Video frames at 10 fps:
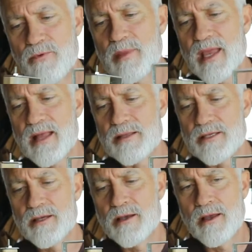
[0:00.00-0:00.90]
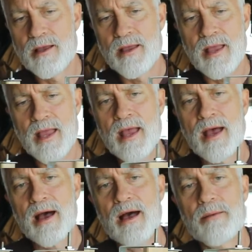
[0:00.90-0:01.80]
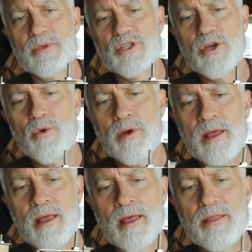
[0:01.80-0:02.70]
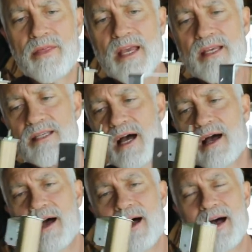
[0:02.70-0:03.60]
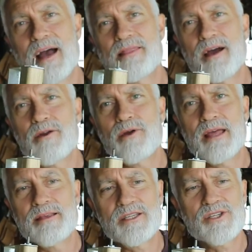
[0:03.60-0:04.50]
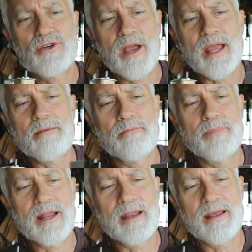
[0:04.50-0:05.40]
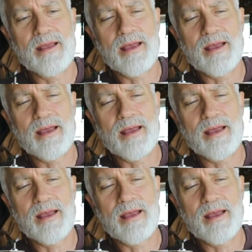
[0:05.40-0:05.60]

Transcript: up from the ends. So these, I thought, okay, this is great, but